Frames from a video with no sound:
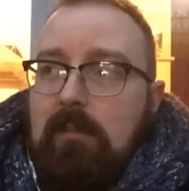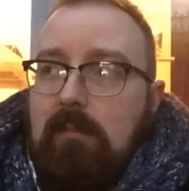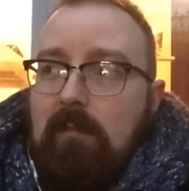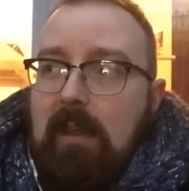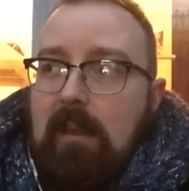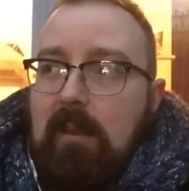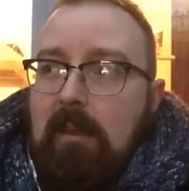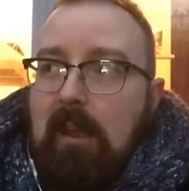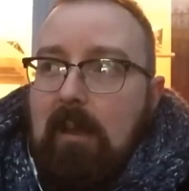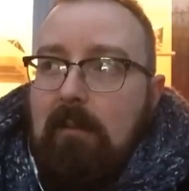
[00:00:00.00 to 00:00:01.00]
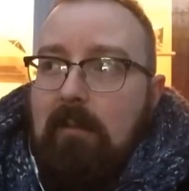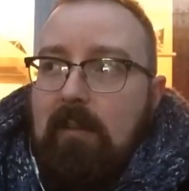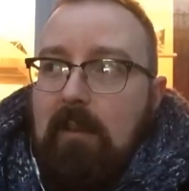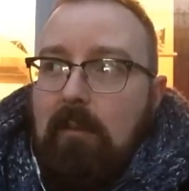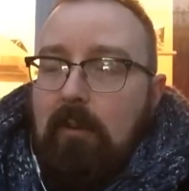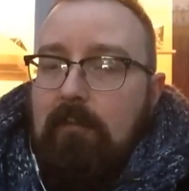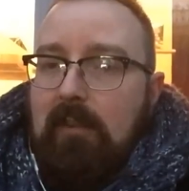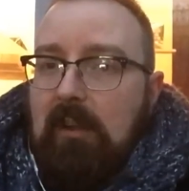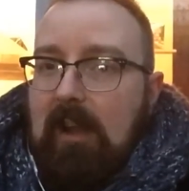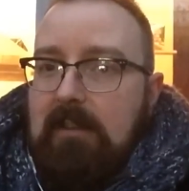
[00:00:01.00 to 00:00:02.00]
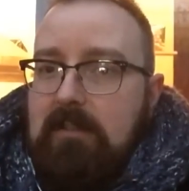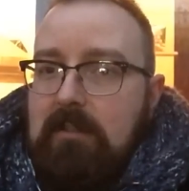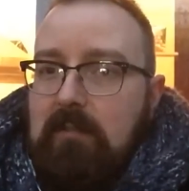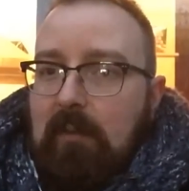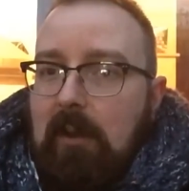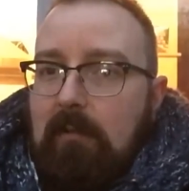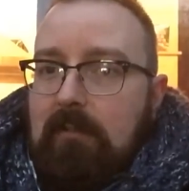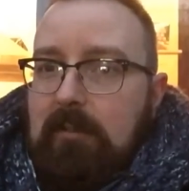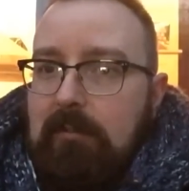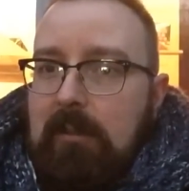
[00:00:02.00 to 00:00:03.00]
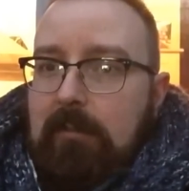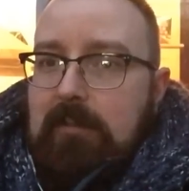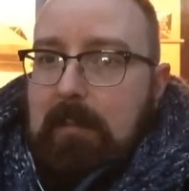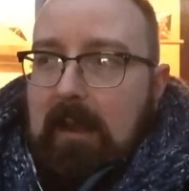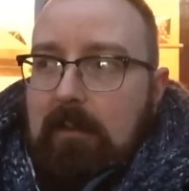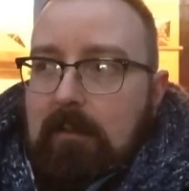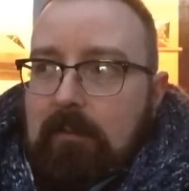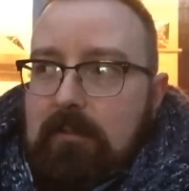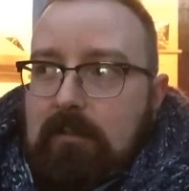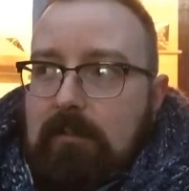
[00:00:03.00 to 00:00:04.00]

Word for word: they they own the license for the Dunhill tobaccos,